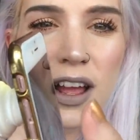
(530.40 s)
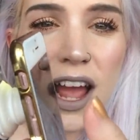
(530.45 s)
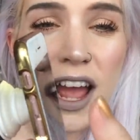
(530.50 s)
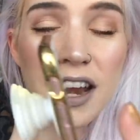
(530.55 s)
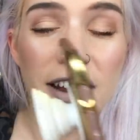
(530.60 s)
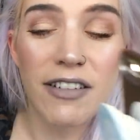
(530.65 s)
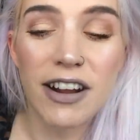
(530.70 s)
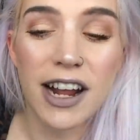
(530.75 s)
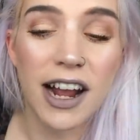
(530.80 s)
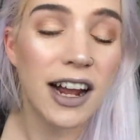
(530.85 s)

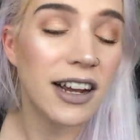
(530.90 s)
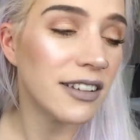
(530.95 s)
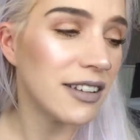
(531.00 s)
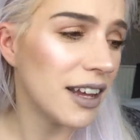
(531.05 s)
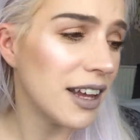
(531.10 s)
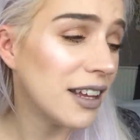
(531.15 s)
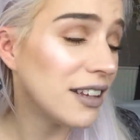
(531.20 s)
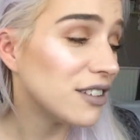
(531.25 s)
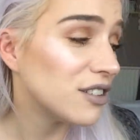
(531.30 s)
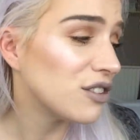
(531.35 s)
anyway, guys,
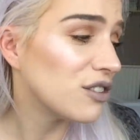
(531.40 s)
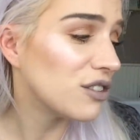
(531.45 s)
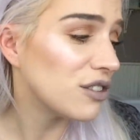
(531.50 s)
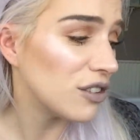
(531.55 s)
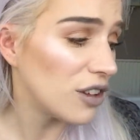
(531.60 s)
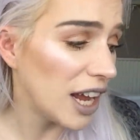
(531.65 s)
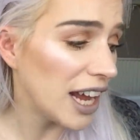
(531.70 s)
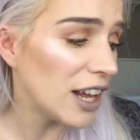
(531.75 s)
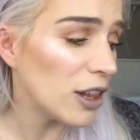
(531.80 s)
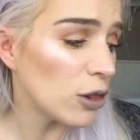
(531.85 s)
it's
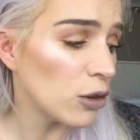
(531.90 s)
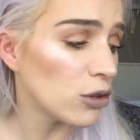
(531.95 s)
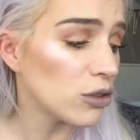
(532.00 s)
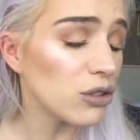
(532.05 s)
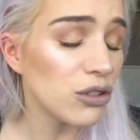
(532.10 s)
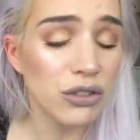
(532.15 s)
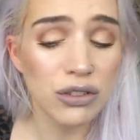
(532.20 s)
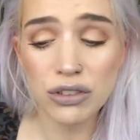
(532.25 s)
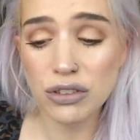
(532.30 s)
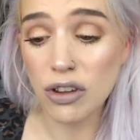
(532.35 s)
it
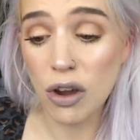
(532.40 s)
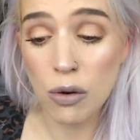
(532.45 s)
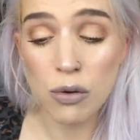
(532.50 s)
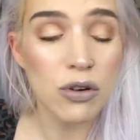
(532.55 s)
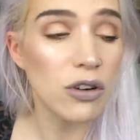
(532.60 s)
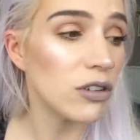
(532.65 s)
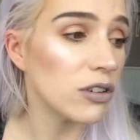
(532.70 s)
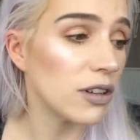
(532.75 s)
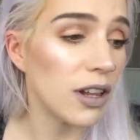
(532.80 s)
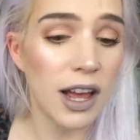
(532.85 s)
looks so
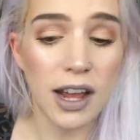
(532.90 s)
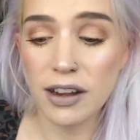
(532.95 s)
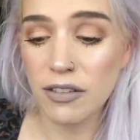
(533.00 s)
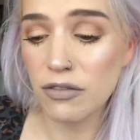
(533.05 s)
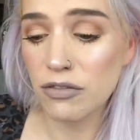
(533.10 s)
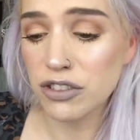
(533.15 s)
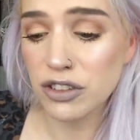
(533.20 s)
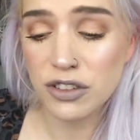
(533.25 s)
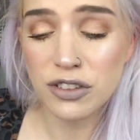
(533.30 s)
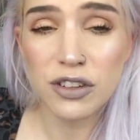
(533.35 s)
good. Like,
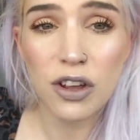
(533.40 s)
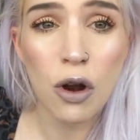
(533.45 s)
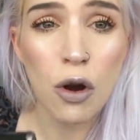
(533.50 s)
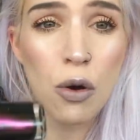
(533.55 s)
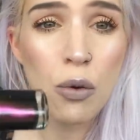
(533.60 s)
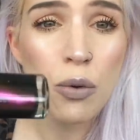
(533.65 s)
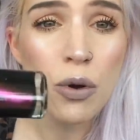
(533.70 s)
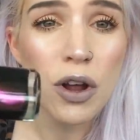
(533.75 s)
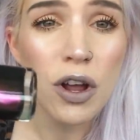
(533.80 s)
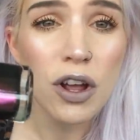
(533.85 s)

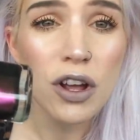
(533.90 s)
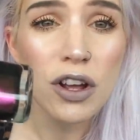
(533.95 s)
so,